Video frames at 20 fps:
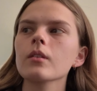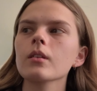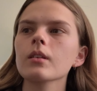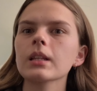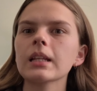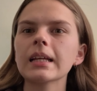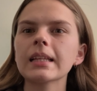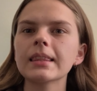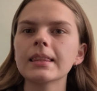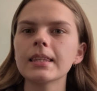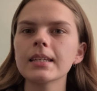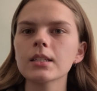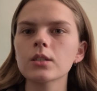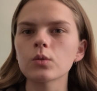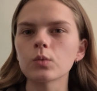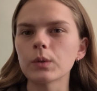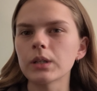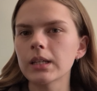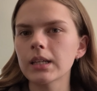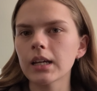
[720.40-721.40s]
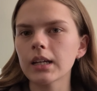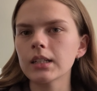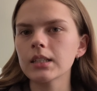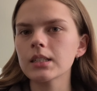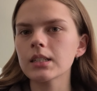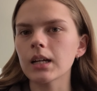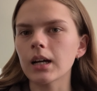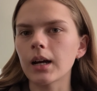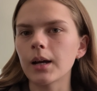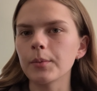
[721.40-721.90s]
like this
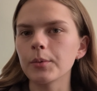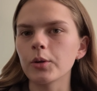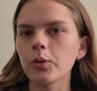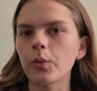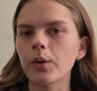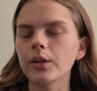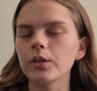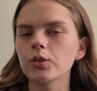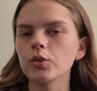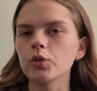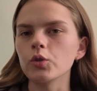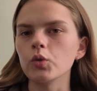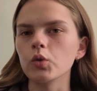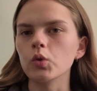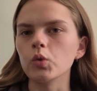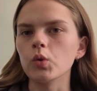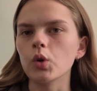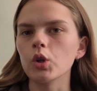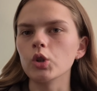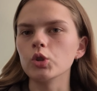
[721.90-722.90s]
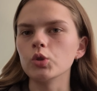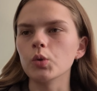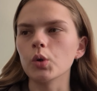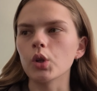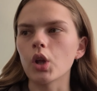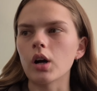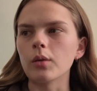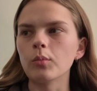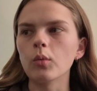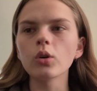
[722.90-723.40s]
weekend, I'm going to do a
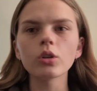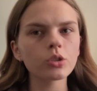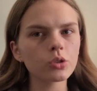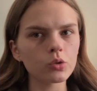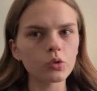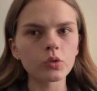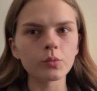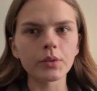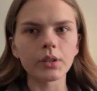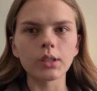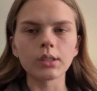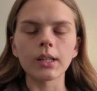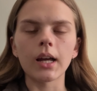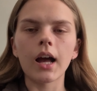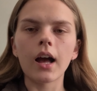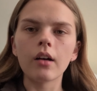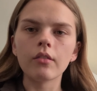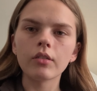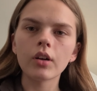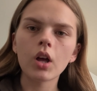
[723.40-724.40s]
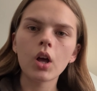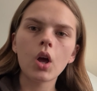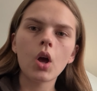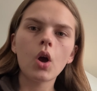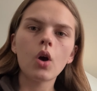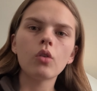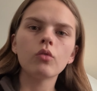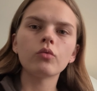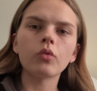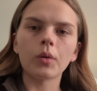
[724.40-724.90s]
lot more school because I have
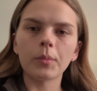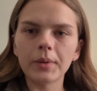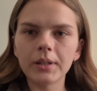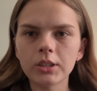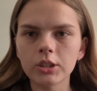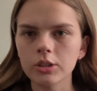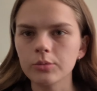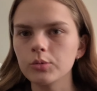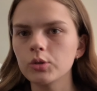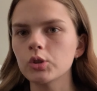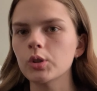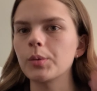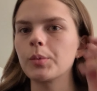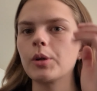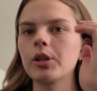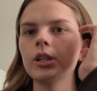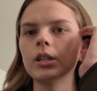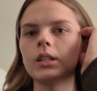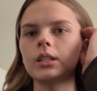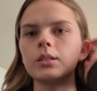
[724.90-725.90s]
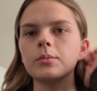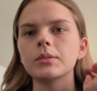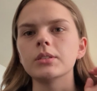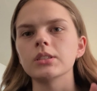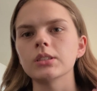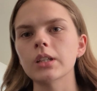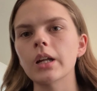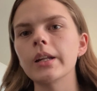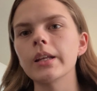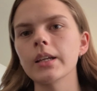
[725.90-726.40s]
four midterms. So I'm going to need to be
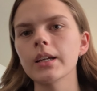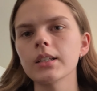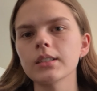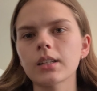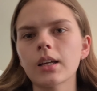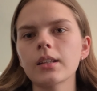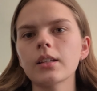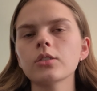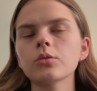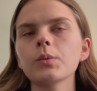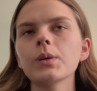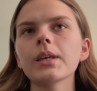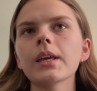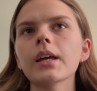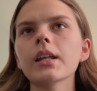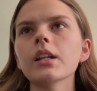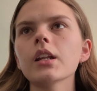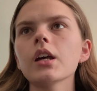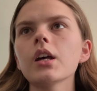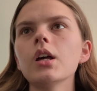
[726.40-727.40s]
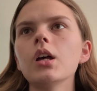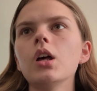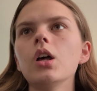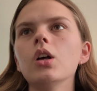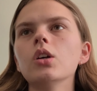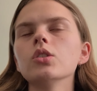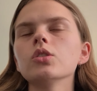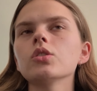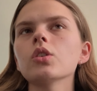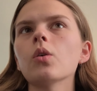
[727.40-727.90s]
studying a ton this weekend.
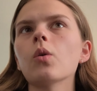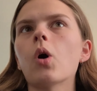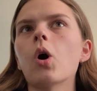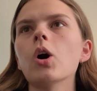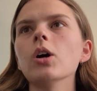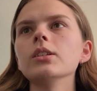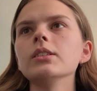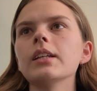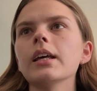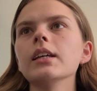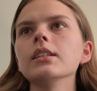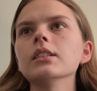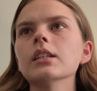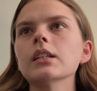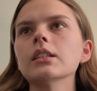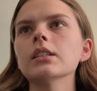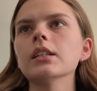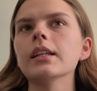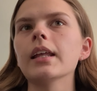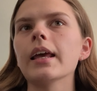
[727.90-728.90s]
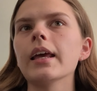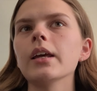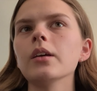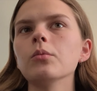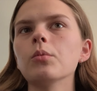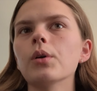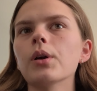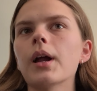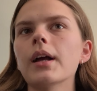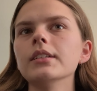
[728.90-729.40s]
So on days like today
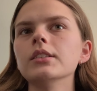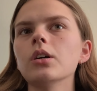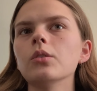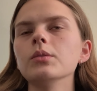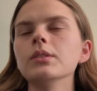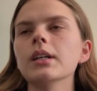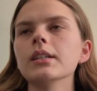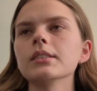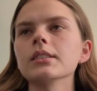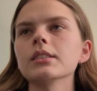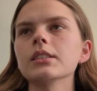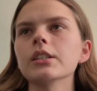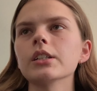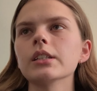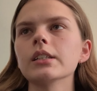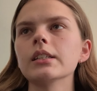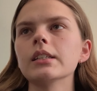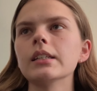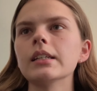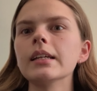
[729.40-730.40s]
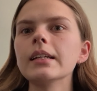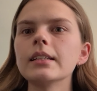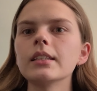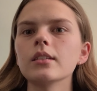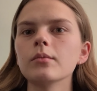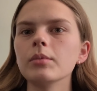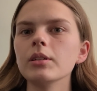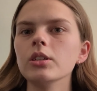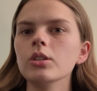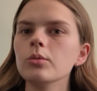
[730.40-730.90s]
where I don't necessarily need to
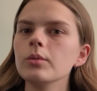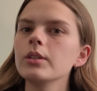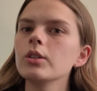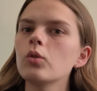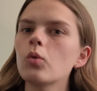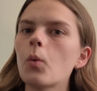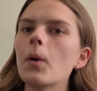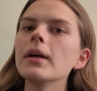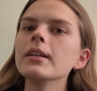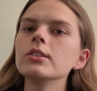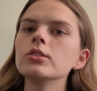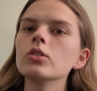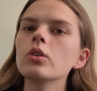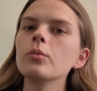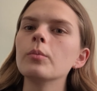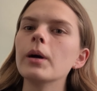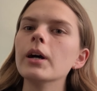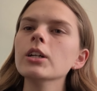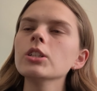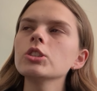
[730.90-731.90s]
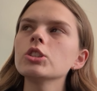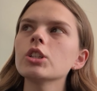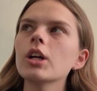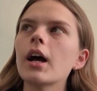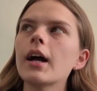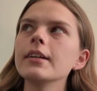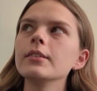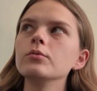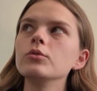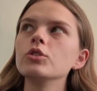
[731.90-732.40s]
be doing quite so much,
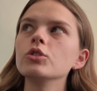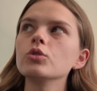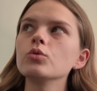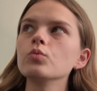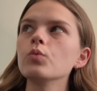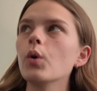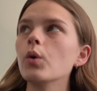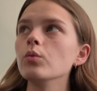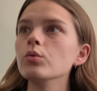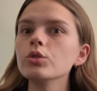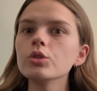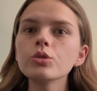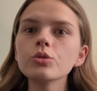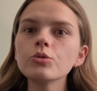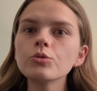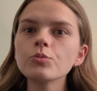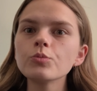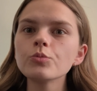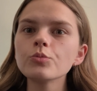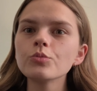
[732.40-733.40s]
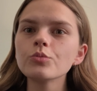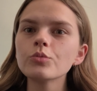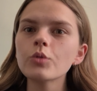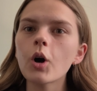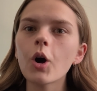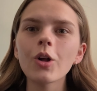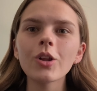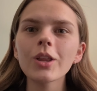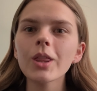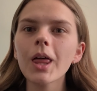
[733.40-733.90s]
I just won't do
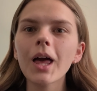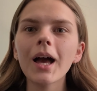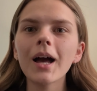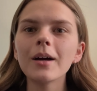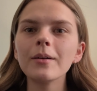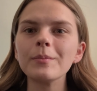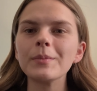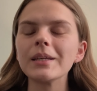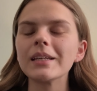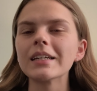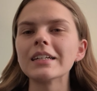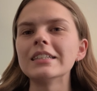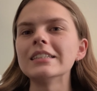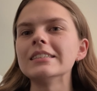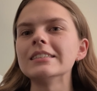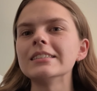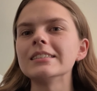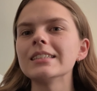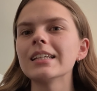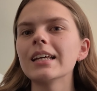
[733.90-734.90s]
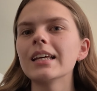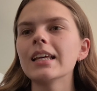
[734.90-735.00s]
all that because